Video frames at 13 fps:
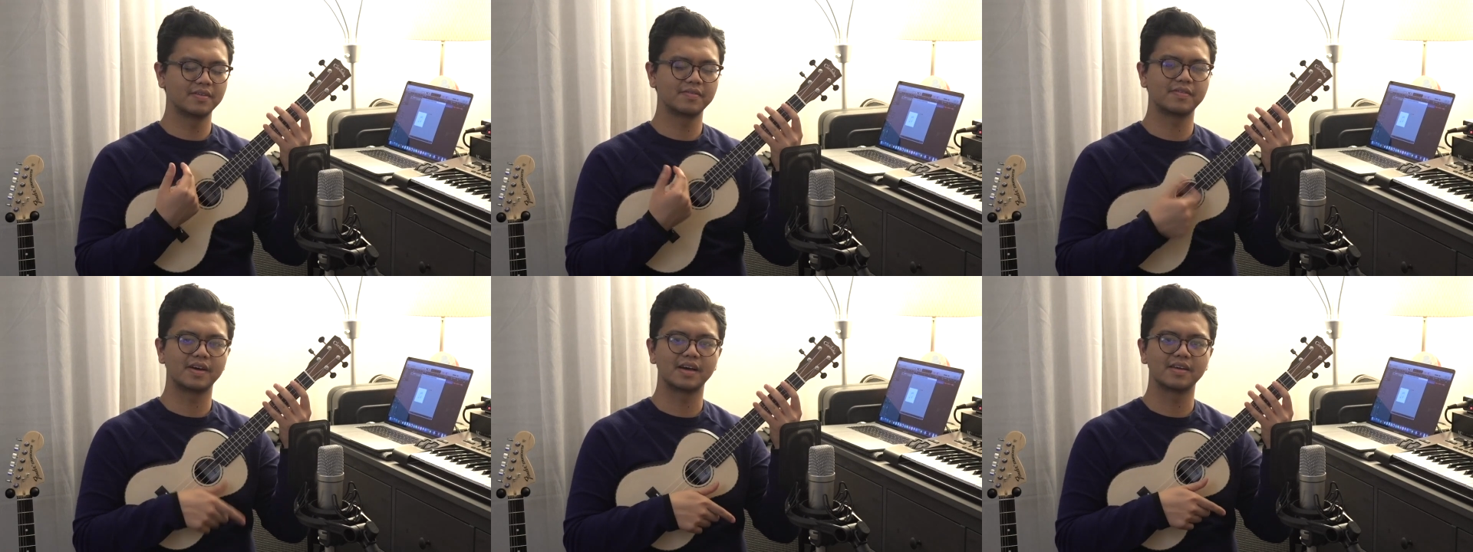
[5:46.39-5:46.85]

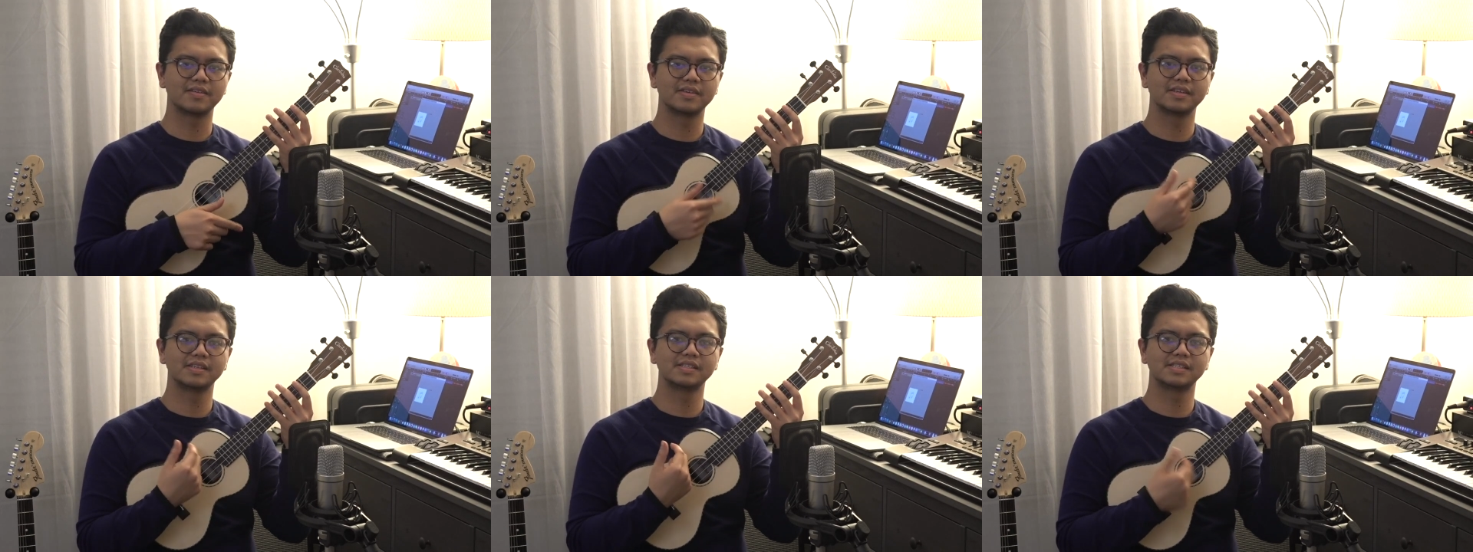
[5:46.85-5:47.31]
5,
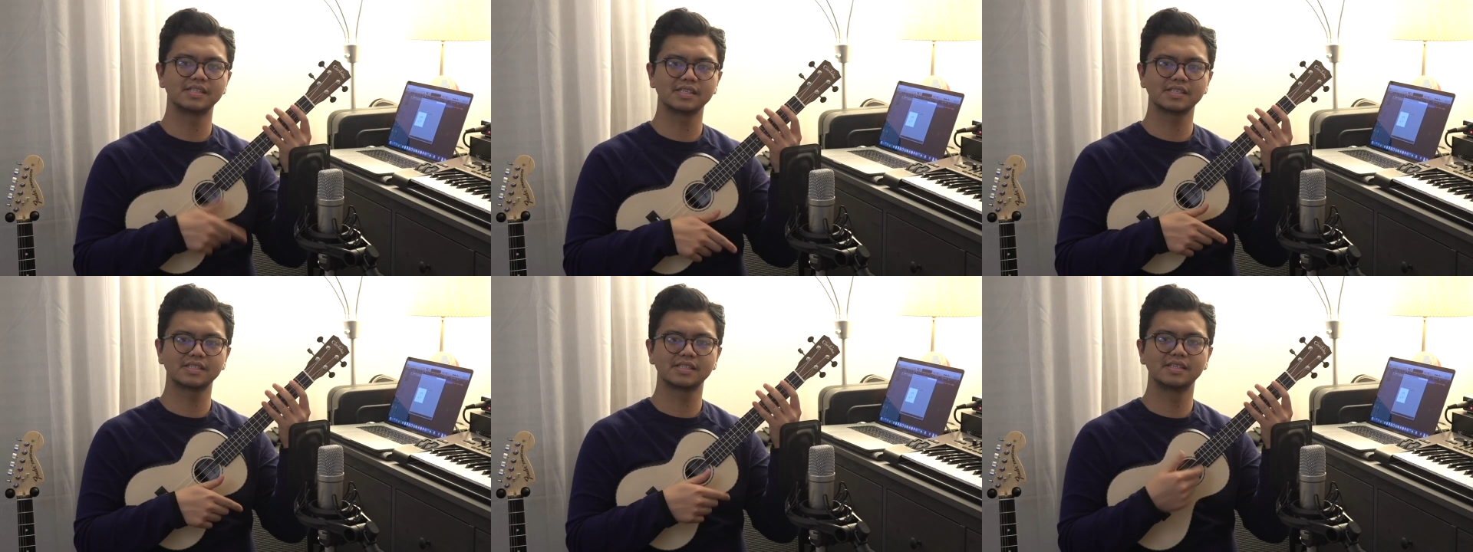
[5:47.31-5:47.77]

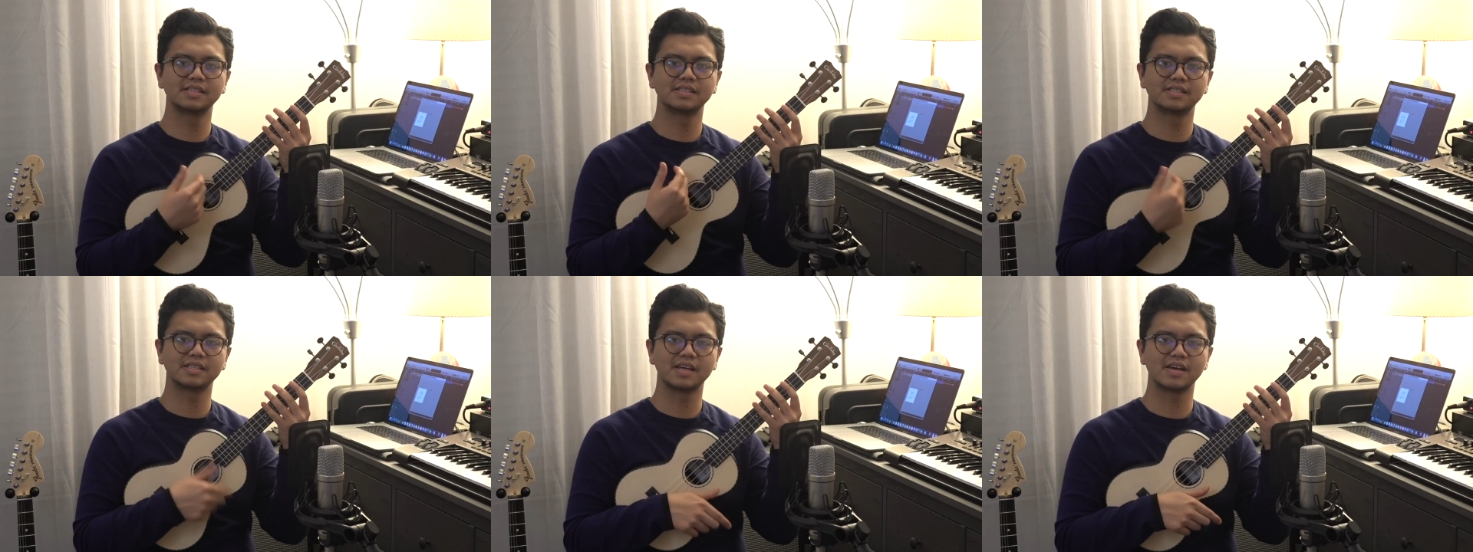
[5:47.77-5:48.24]
6,
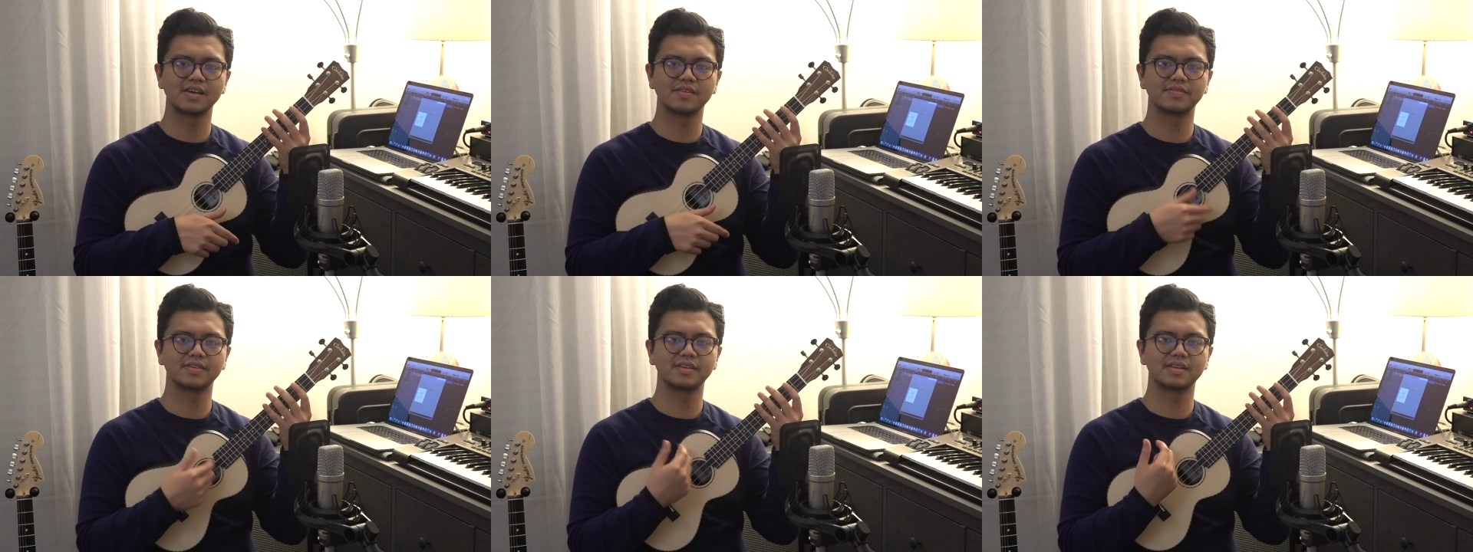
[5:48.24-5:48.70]

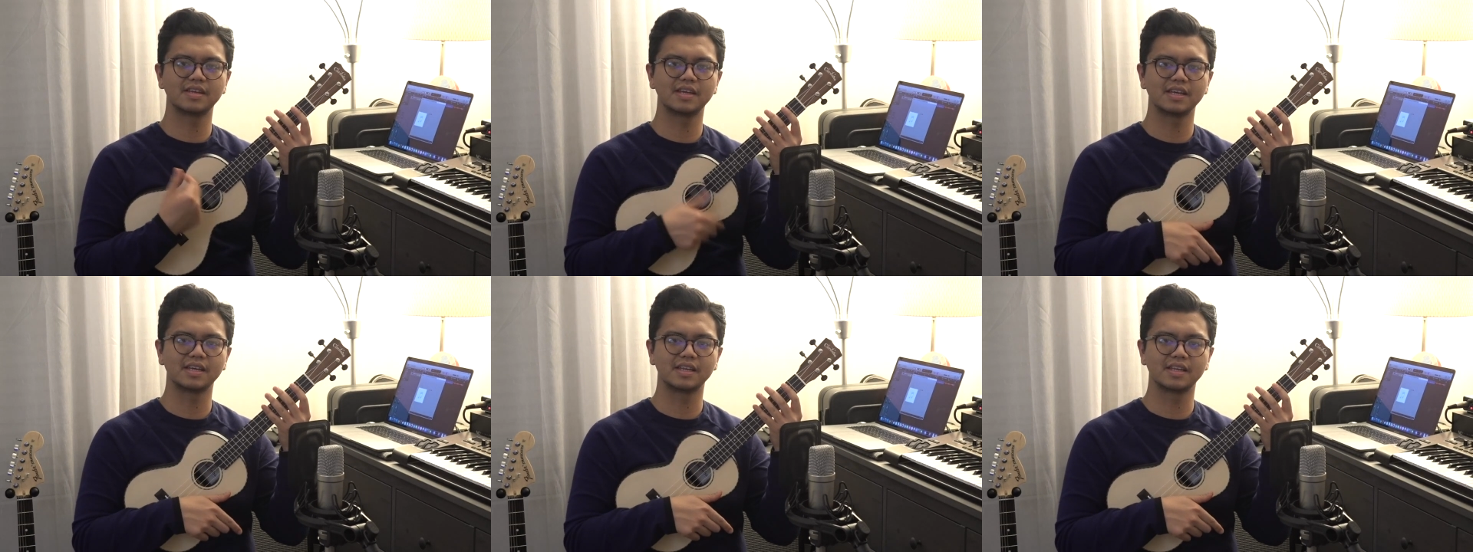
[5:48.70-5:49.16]
7,
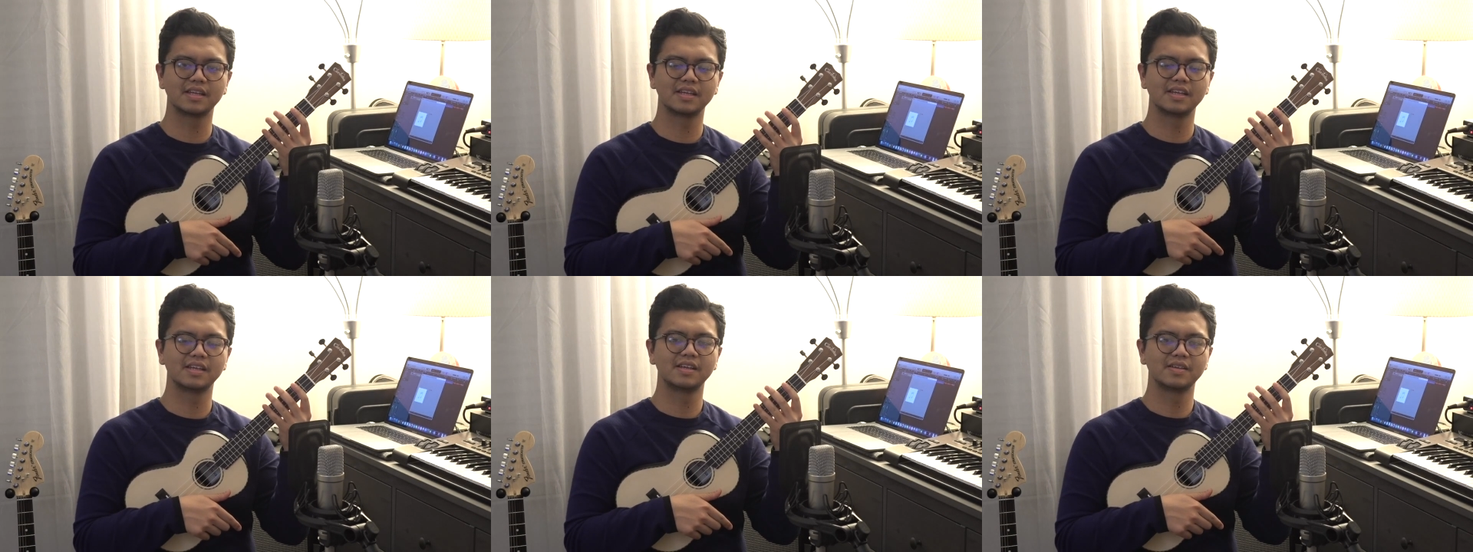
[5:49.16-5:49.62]
8.
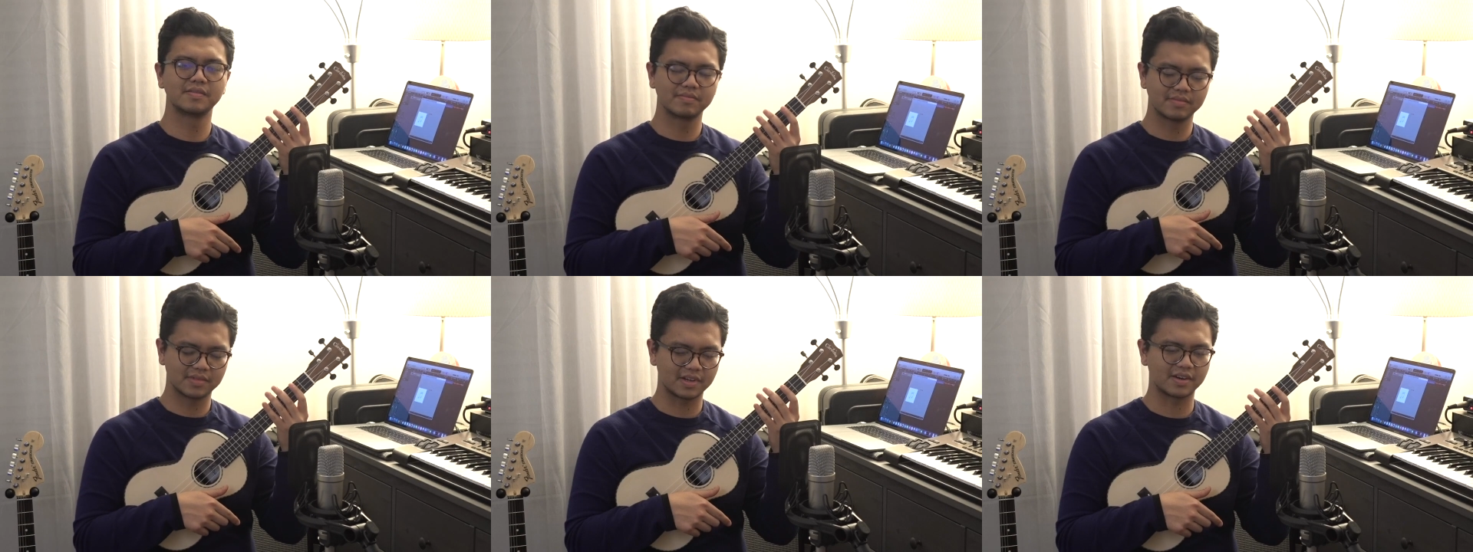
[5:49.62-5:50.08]

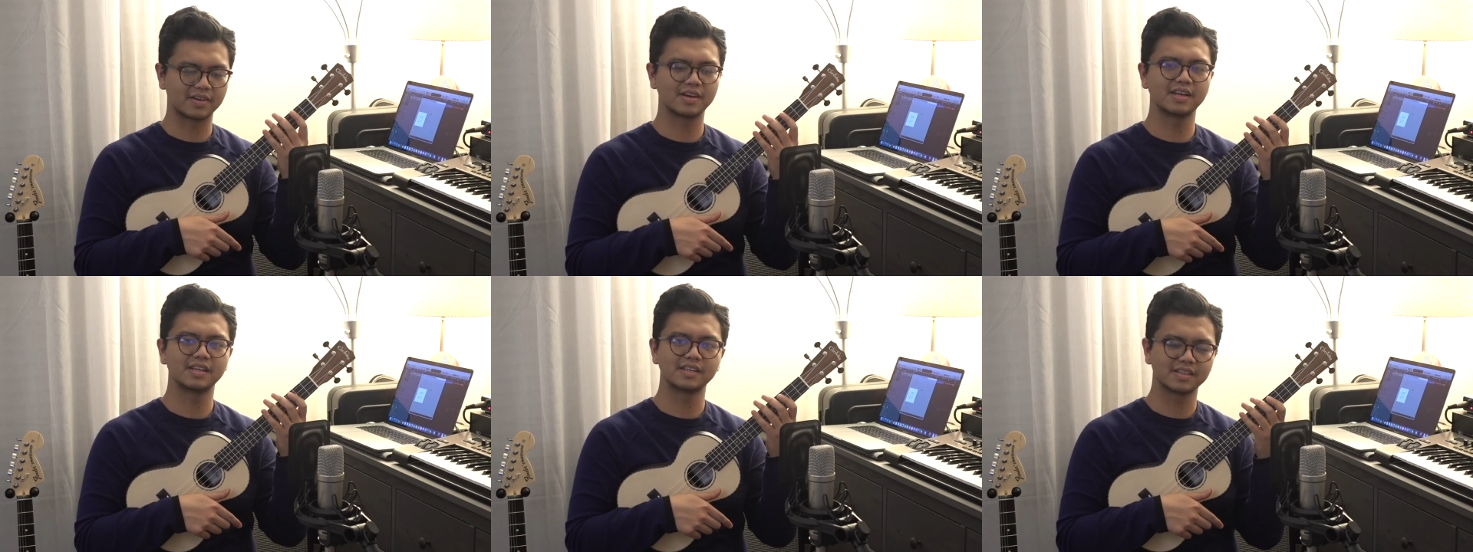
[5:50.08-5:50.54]
All
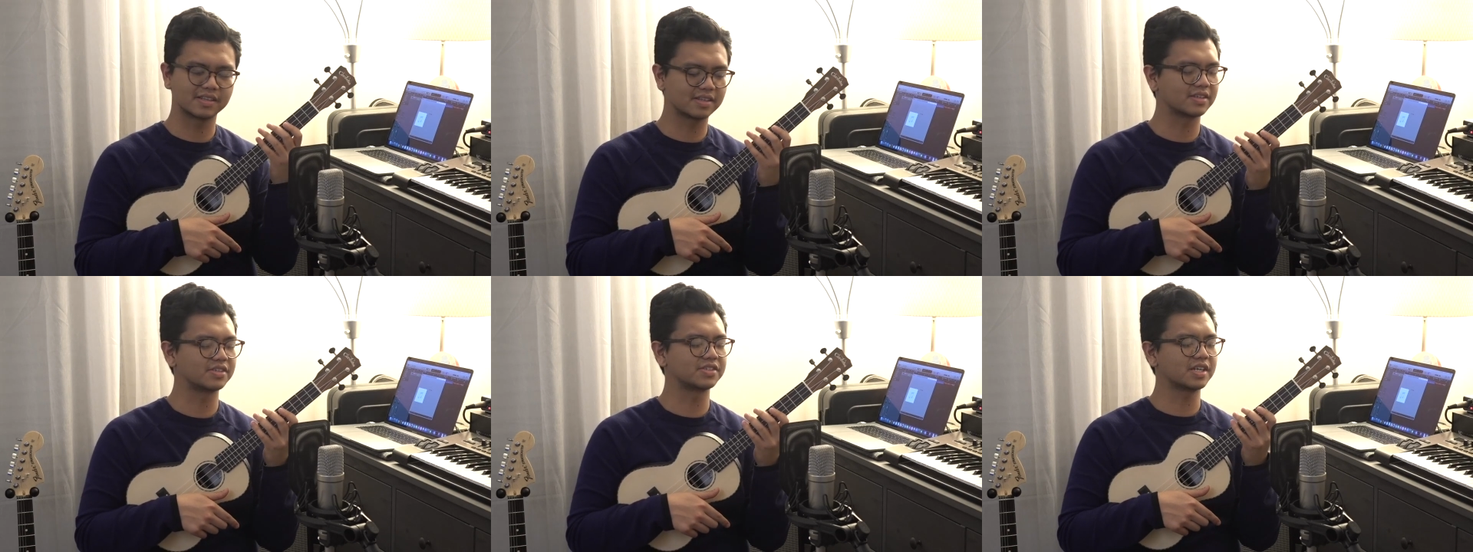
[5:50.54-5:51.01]
right,
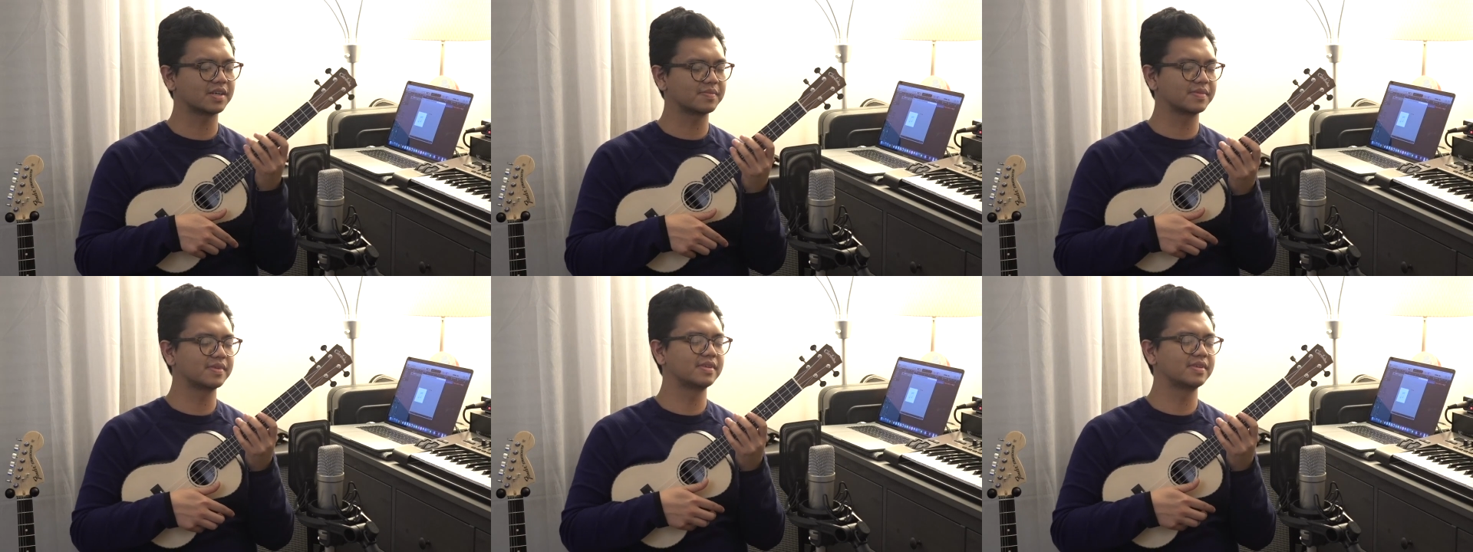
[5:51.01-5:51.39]
good job.